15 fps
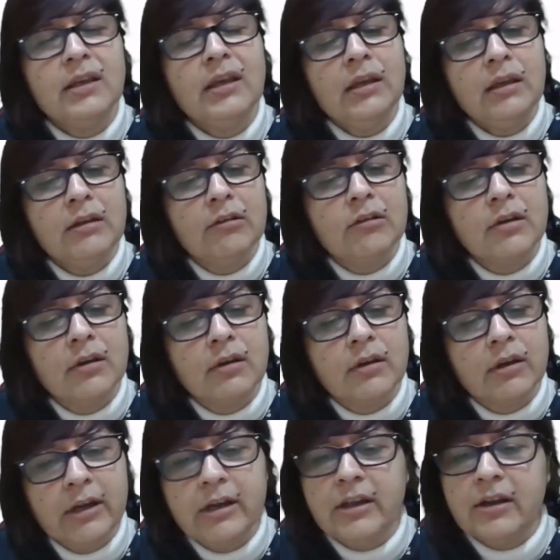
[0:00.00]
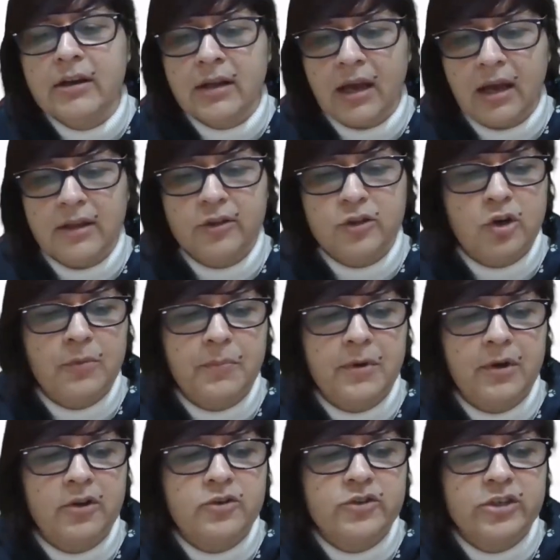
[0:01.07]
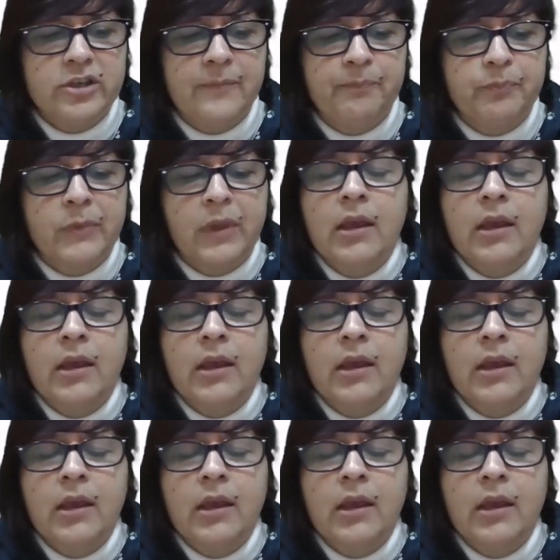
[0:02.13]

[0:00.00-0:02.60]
the Indian anthropology.